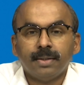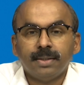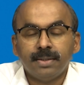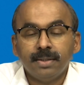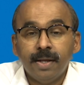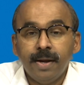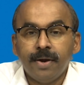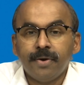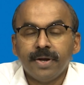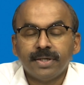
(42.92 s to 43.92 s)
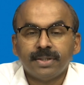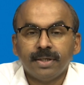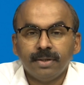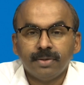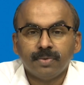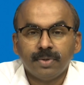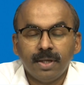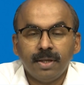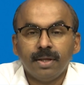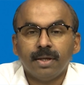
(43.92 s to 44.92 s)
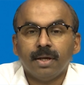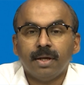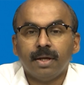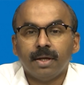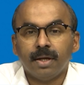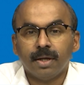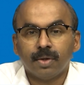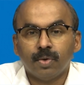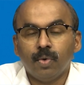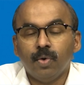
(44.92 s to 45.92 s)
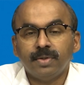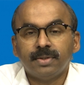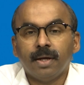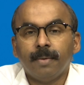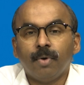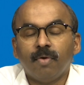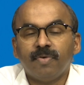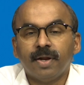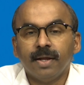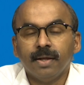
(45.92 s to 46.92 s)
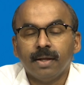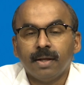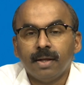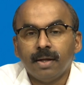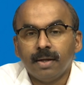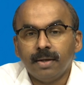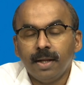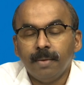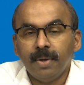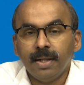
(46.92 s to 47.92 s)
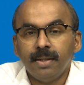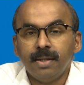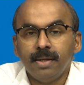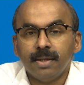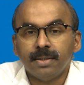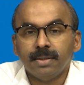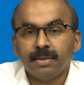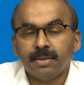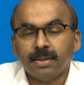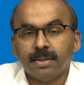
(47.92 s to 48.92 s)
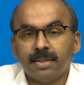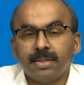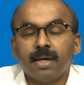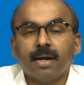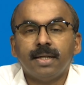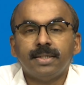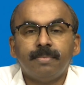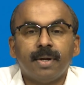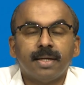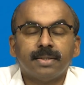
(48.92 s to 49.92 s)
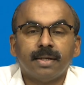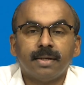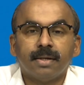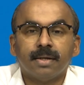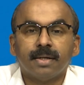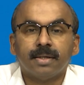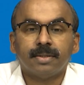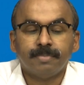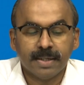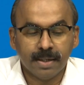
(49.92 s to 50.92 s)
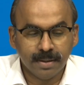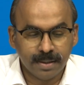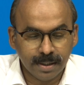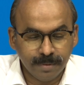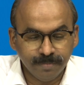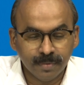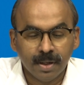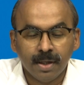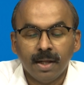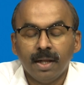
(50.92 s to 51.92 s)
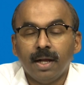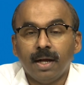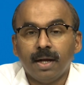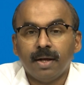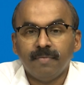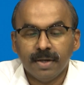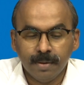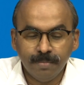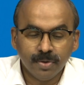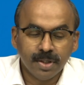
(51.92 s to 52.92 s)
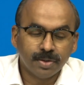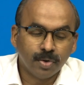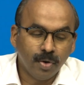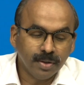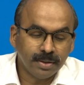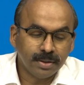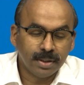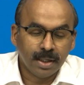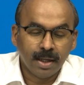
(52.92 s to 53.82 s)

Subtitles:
This is an introduction to the course I am offering, namely the C-star algebras and spectral theorem. Welcome to this course.